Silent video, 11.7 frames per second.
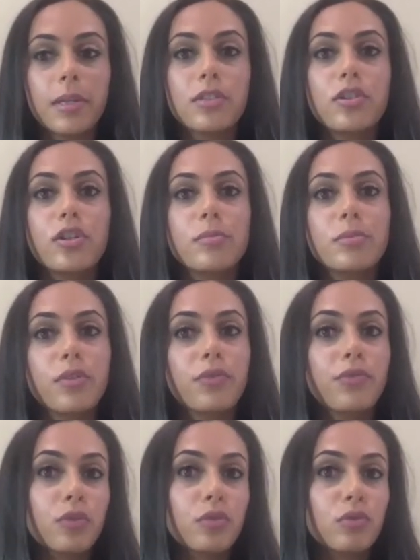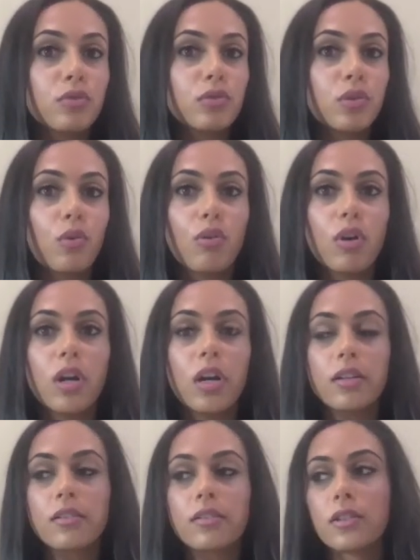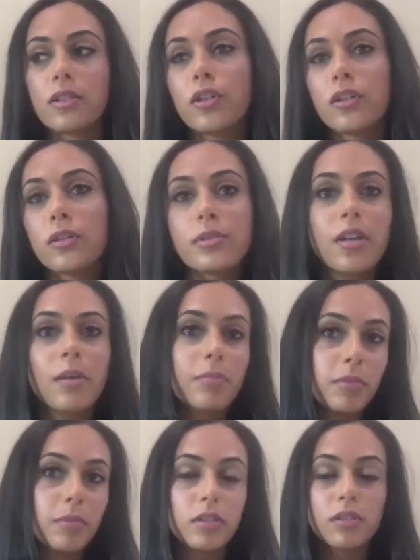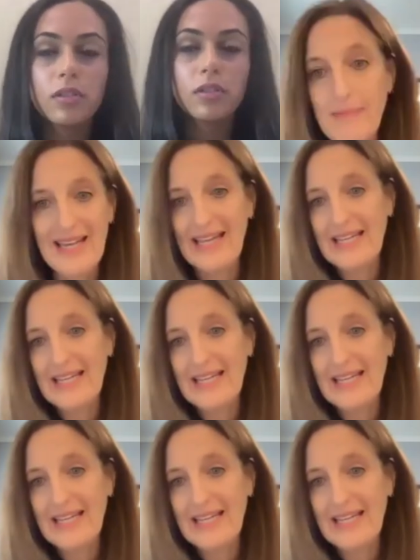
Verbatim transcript: in terms of food or herbs, I think food, I mean